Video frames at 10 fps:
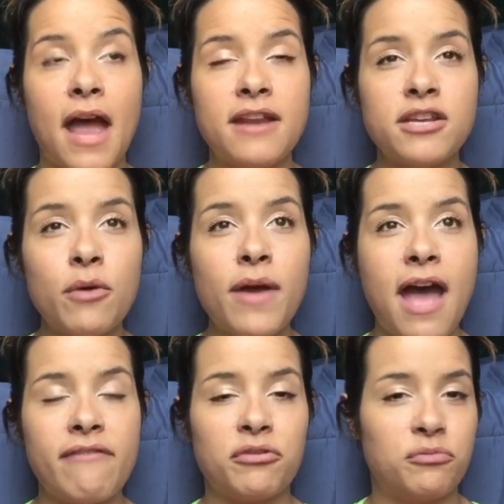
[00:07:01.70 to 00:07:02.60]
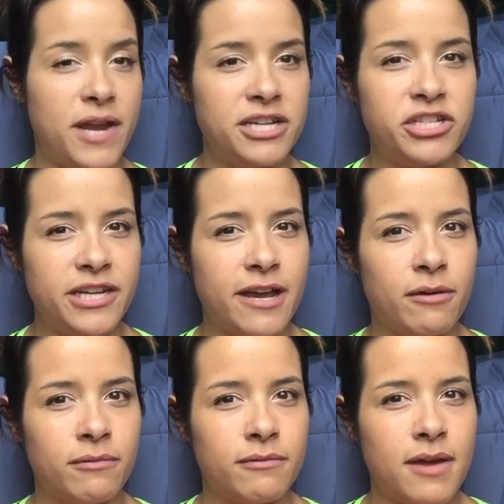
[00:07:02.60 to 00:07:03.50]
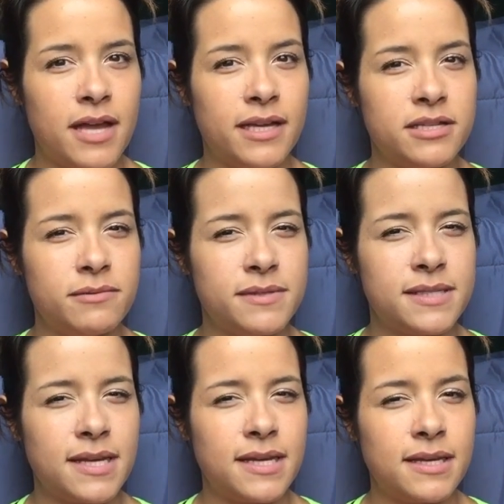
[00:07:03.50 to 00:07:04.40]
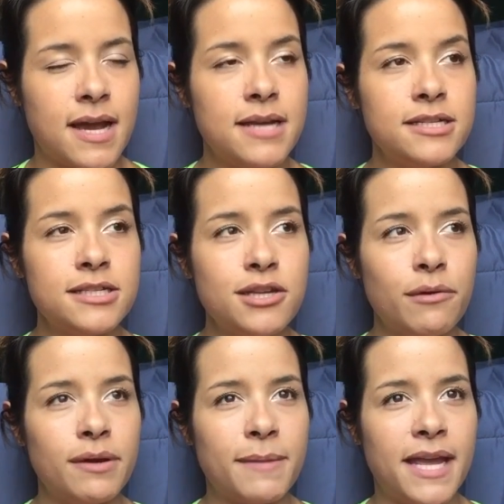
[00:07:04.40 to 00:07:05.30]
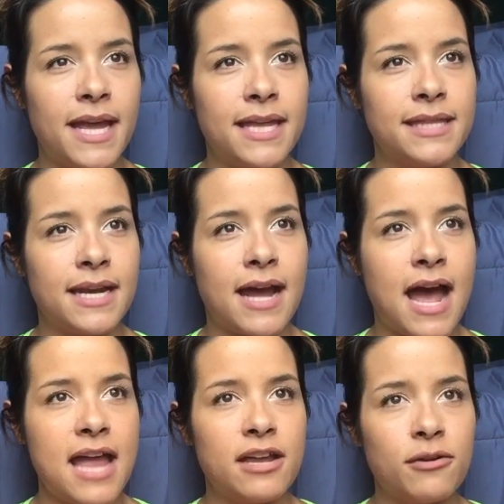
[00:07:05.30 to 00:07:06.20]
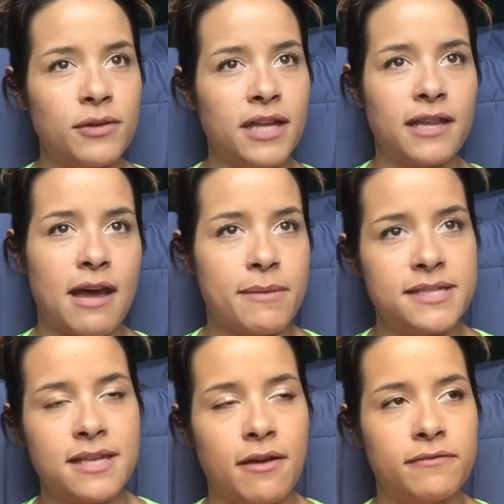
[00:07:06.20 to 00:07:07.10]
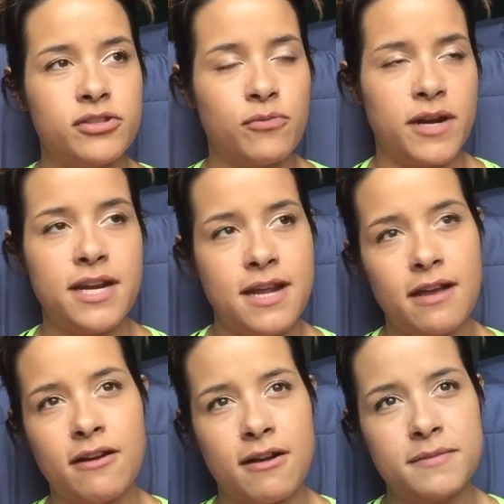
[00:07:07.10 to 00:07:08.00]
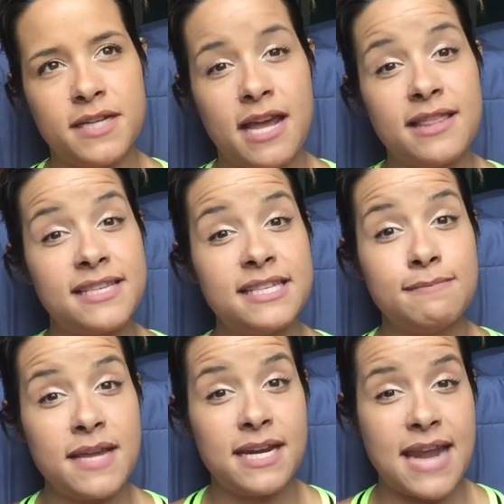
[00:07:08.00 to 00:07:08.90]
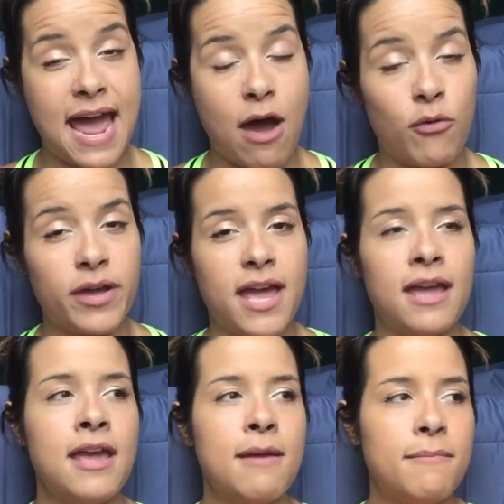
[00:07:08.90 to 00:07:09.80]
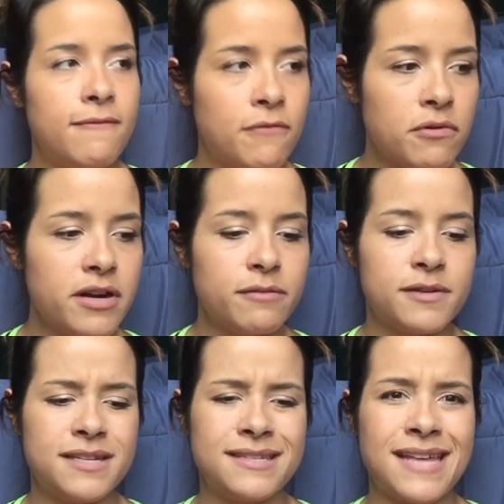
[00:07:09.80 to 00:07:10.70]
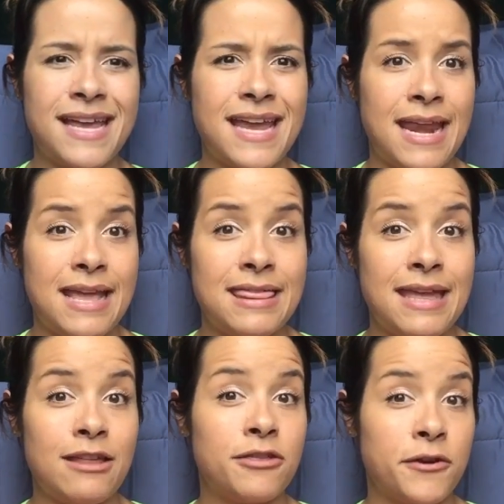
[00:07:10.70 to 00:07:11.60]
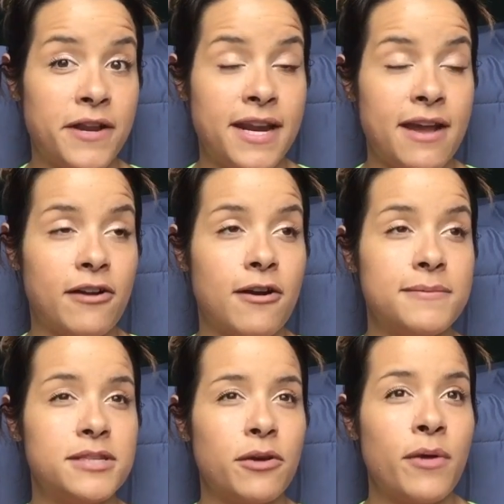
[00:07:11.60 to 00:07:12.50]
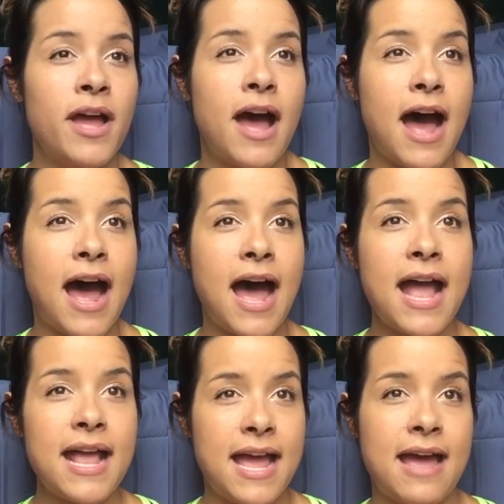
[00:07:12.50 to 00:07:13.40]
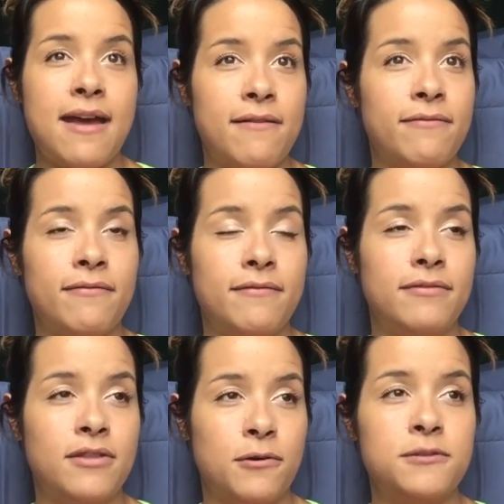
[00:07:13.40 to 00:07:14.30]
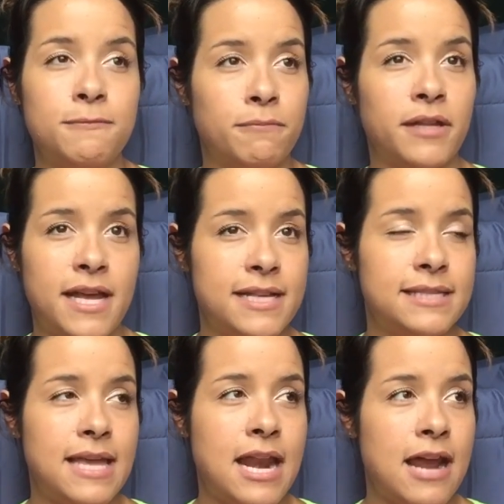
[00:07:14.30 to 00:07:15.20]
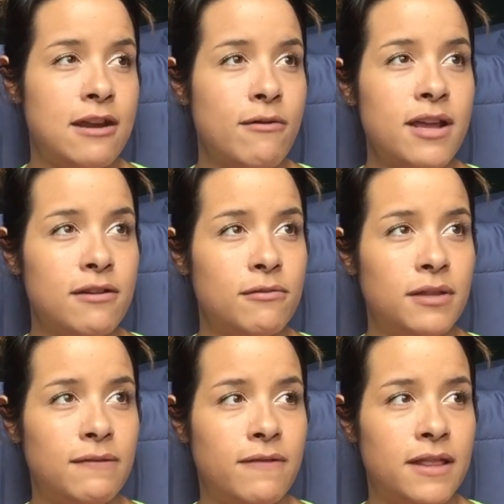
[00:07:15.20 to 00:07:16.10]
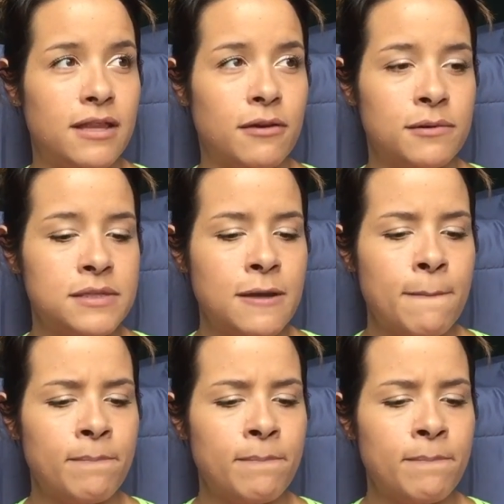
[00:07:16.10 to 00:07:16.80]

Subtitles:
I don't have a ratio, I guess you would say. I just know in my head that I can only allow myself 20 net carbs a day. This is me now, okay? Before it was like anything 30 net carbs. So I have those in place and I know I can only fit those.